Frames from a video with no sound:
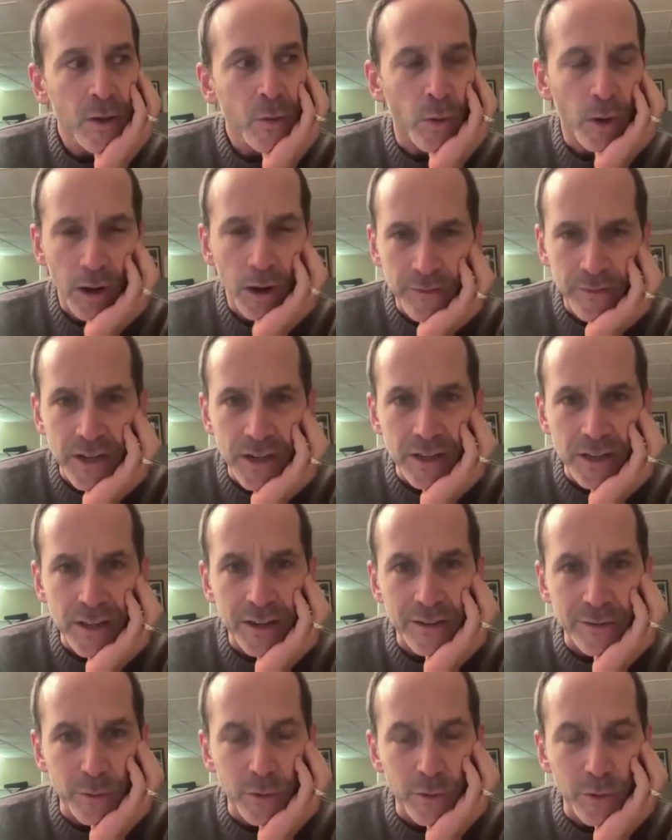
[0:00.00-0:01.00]
where I've done a
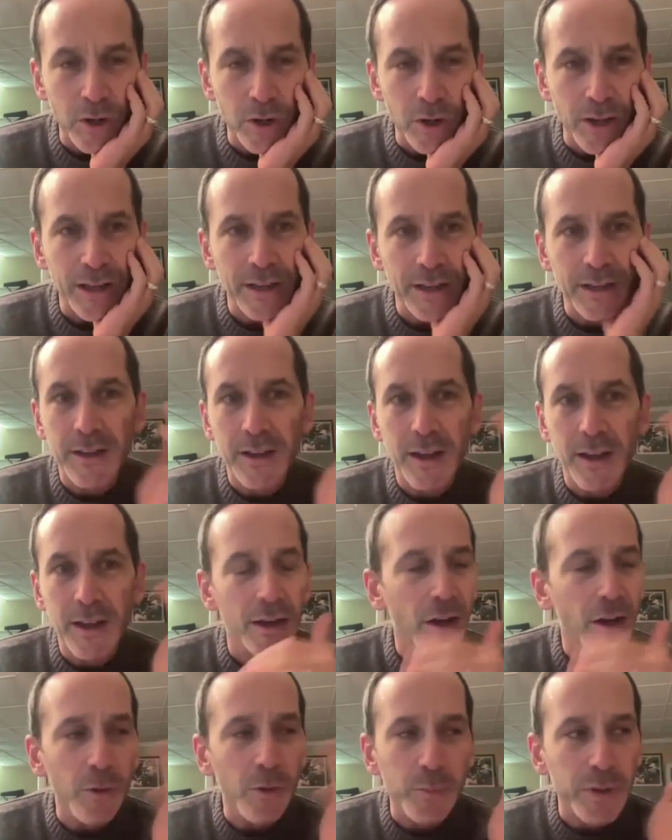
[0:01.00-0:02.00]
lot of work, and
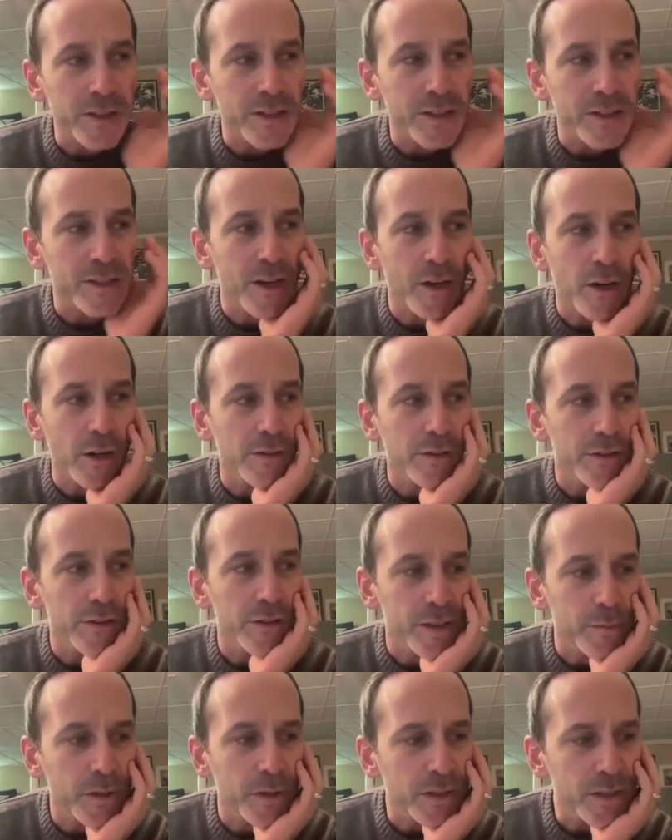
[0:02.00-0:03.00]
other places that all of us
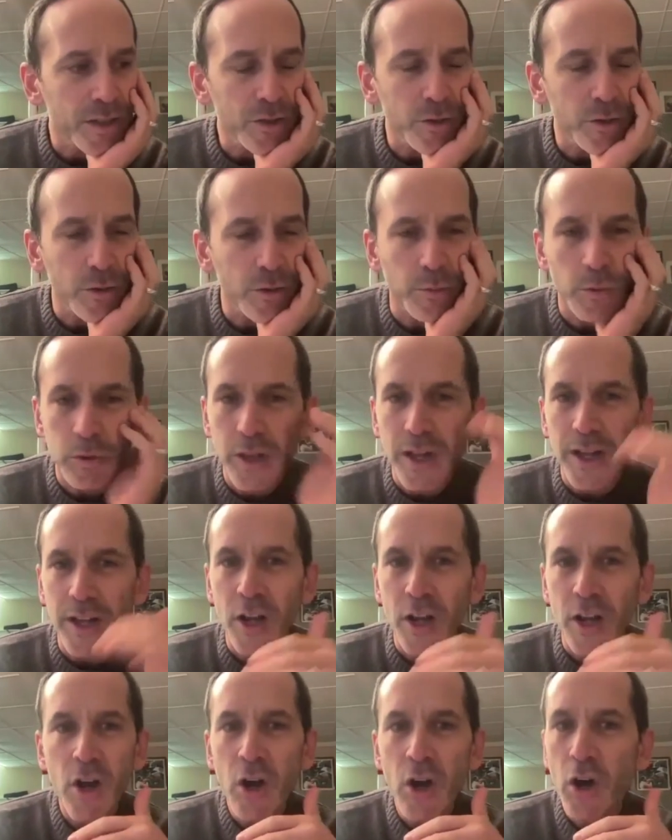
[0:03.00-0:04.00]
had been in touch with, were
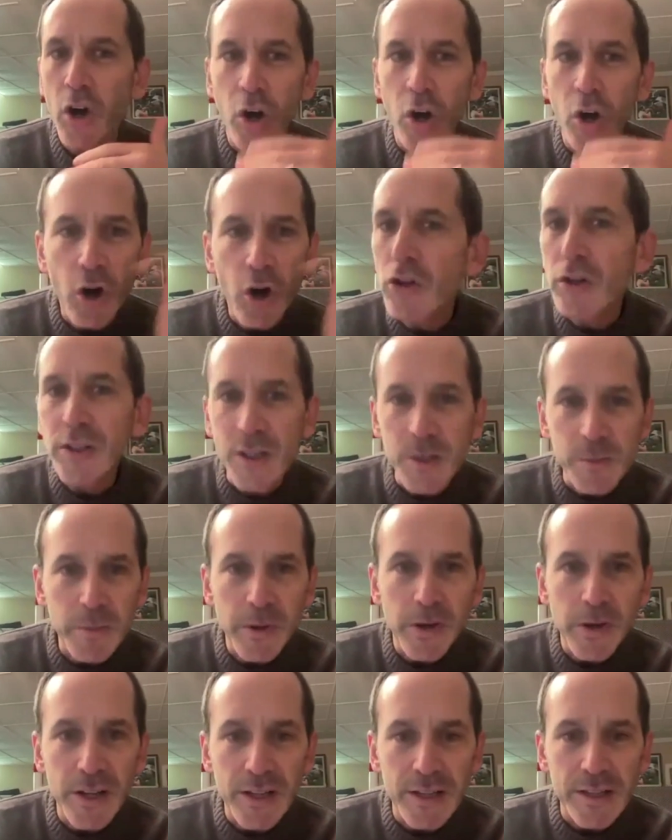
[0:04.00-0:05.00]
like all
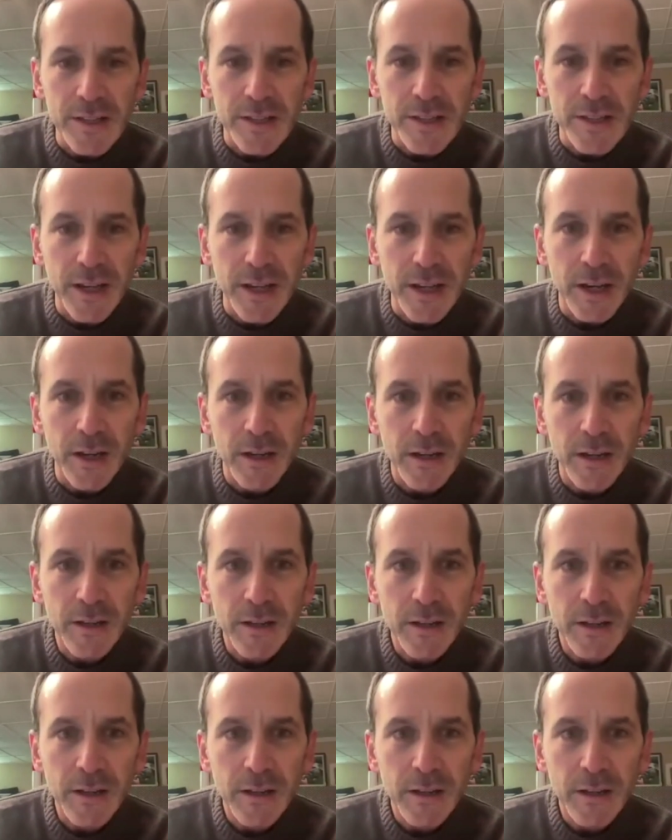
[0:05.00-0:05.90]
experiencing